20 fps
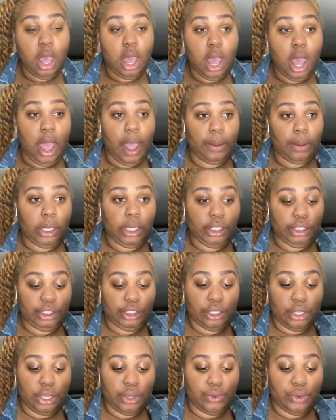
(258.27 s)
I'm gonna
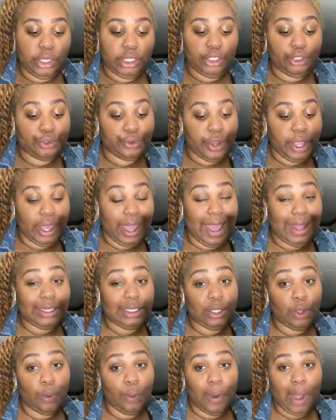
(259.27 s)
show you a trick as
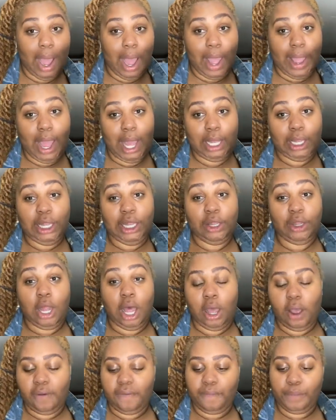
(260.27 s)
to why I
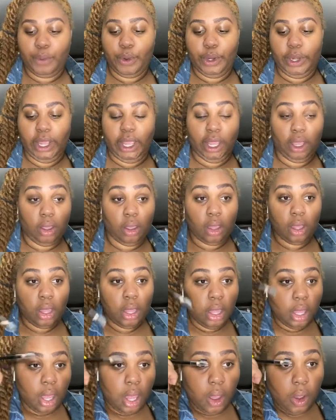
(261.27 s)
love putting
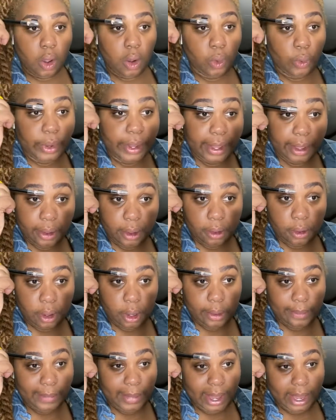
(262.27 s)
oil
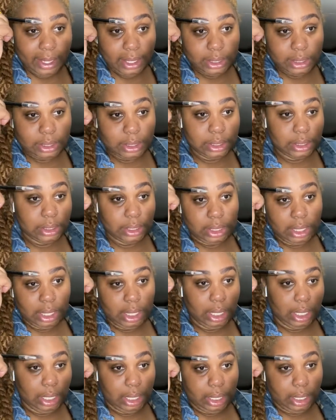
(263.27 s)
on my
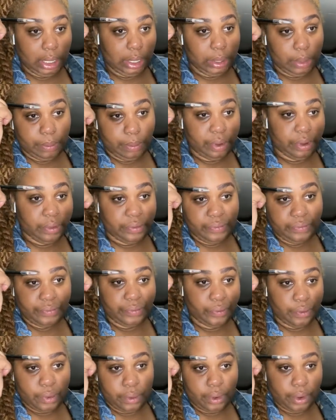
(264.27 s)
skin
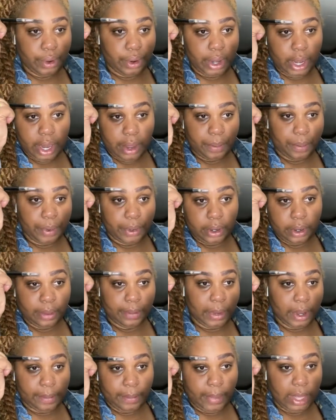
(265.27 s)
before I put on
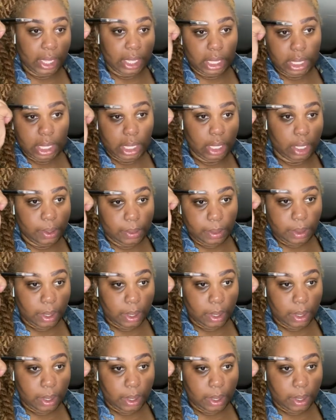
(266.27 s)
my makeup.